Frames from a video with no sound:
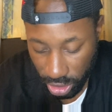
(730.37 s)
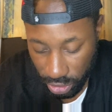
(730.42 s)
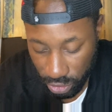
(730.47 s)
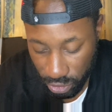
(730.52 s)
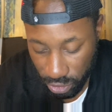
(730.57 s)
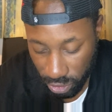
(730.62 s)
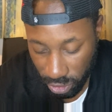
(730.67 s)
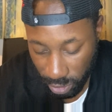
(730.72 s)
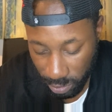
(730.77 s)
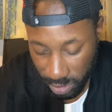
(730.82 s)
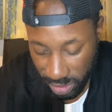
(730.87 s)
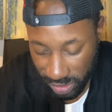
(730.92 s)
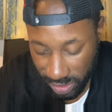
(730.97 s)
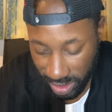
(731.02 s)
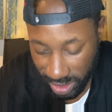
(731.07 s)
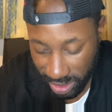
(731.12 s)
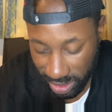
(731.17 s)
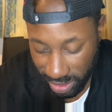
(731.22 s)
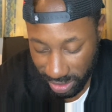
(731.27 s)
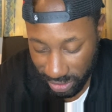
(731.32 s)
Do not
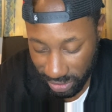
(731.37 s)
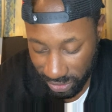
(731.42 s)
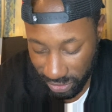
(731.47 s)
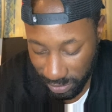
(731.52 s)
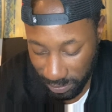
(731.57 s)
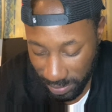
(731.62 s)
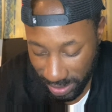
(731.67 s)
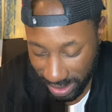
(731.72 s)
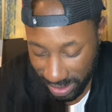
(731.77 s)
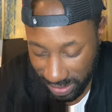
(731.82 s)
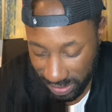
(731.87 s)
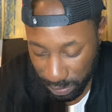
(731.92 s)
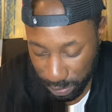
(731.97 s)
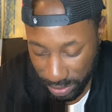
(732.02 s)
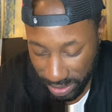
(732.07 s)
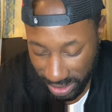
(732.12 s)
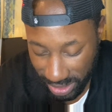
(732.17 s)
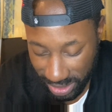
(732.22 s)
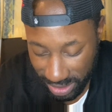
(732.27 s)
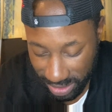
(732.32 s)
mistake Japan's
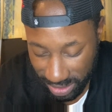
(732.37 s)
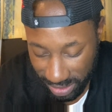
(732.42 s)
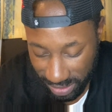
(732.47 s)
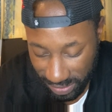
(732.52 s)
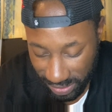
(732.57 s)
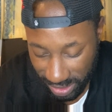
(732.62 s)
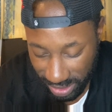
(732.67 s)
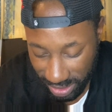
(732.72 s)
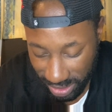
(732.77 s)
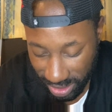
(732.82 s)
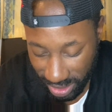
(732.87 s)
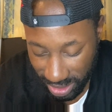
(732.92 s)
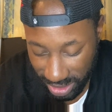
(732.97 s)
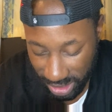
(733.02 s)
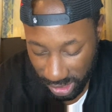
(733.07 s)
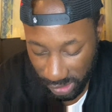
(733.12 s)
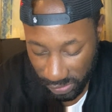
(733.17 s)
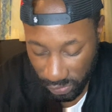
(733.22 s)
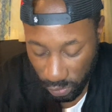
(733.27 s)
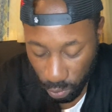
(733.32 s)
politeness and
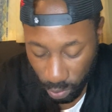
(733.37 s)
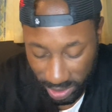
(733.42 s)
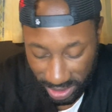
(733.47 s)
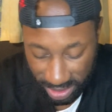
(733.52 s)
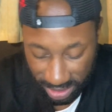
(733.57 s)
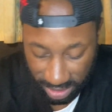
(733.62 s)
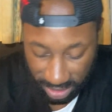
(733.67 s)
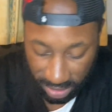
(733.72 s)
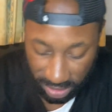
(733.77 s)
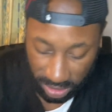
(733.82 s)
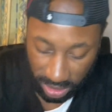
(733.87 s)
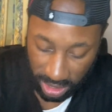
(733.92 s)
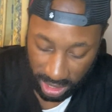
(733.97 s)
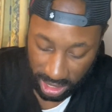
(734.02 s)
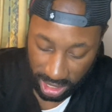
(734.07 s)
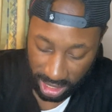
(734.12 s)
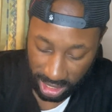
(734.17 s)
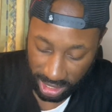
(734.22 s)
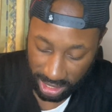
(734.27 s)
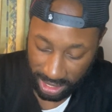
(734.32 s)
kindness for weakness.
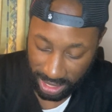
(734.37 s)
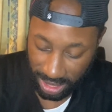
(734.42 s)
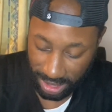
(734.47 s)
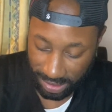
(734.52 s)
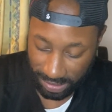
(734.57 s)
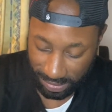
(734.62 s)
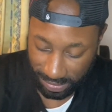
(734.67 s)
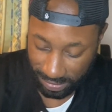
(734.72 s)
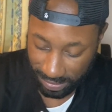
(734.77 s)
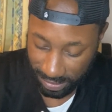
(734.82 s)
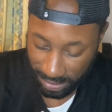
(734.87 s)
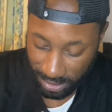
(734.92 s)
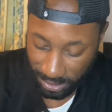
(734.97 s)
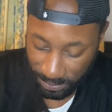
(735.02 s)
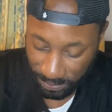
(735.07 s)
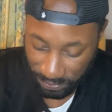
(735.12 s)
Yes.